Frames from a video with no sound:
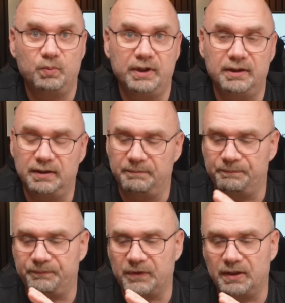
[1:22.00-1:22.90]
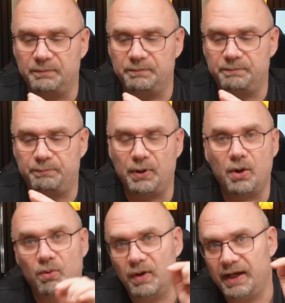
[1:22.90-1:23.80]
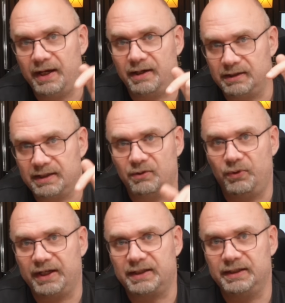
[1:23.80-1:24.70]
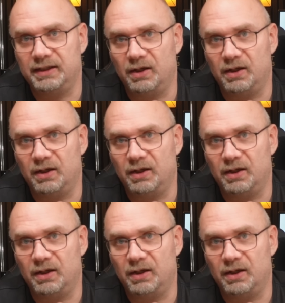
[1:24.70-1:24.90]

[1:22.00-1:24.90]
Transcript: It will blow air directly